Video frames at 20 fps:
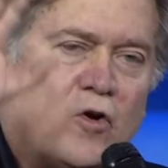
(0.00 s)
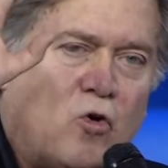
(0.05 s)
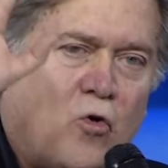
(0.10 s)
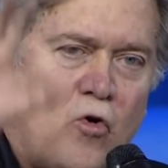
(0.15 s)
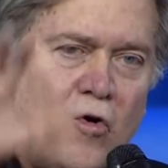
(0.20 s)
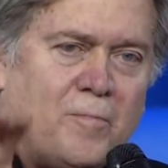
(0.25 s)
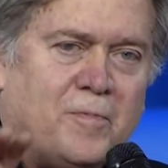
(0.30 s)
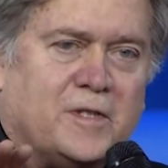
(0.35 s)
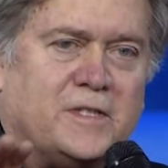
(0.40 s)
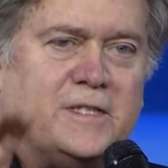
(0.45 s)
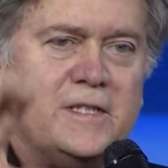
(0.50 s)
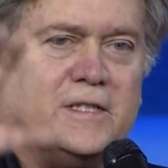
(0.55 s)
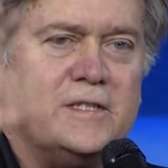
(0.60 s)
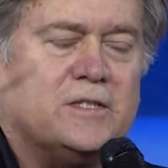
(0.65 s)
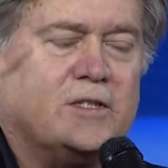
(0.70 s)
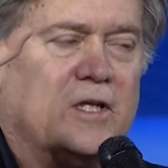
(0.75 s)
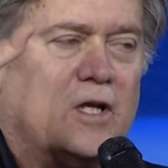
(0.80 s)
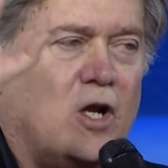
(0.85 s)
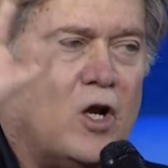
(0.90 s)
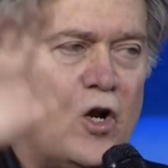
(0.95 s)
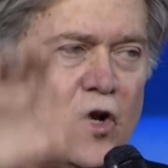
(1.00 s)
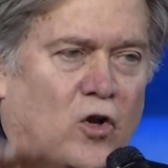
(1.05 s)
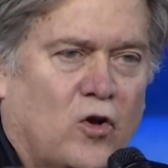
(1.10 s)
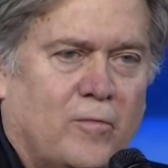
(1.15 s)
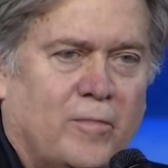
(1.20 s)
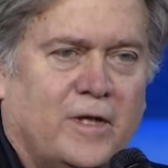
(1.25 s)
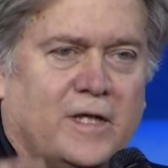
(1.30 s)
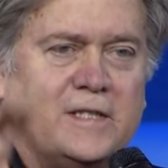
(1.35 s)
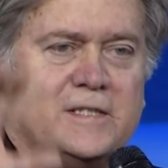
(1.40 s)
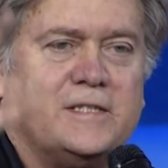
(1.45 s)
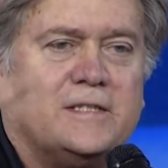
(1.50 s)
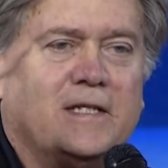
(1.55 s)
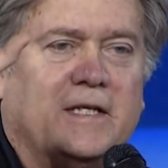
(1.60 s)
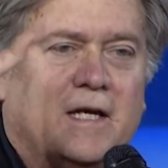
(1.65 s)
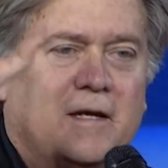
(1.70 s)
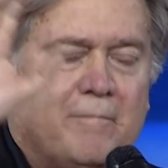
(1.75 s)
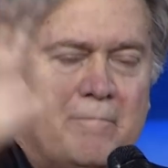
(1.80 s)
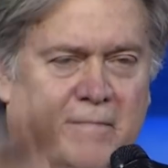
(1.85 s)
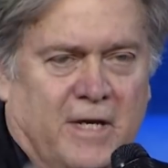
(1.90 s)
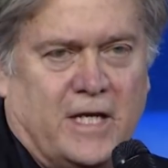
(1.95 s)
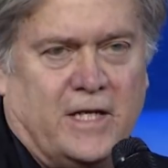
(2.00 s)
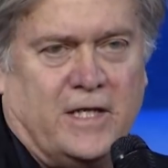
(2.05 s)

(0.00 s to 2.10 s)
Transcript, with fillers: book about President Trump and his staff.